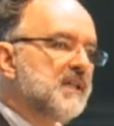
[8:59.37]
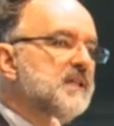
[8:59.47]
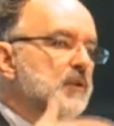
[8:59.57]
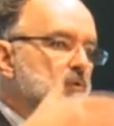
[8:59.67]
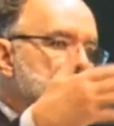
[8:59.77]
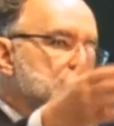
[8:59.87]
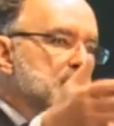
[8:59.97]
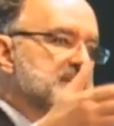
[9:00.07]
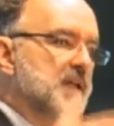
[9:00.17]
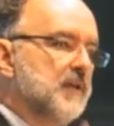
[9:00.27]
integrate
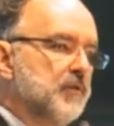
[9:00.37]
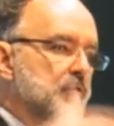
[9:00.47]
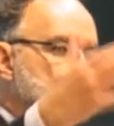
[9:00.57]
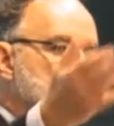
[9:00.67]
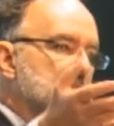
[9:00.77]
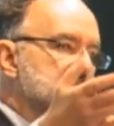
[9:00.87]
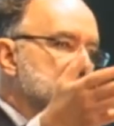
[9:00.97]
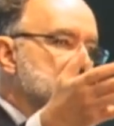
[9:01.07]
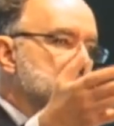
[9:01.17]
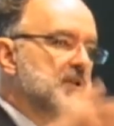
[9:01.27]
yourself or your
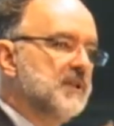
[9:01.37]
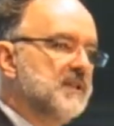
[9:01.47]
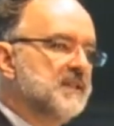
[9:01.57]
organization in